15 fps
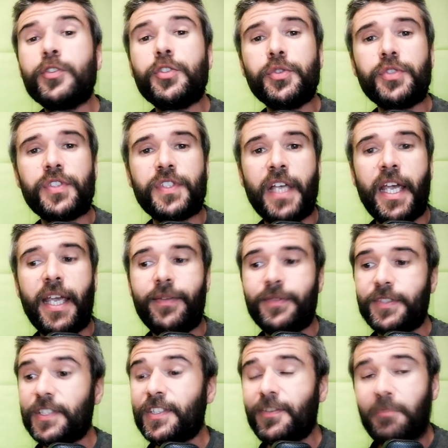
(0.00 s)
to
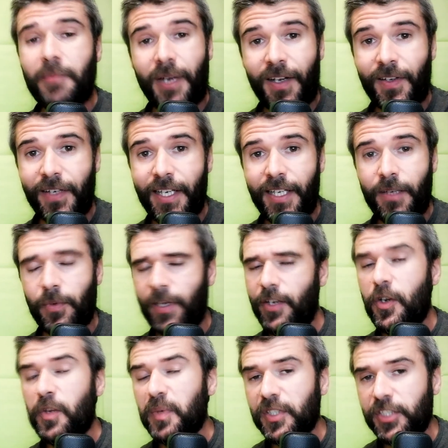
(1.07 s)
save some money when
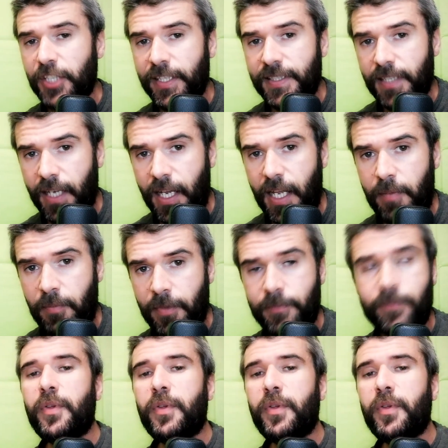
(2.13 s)
you purchase a game.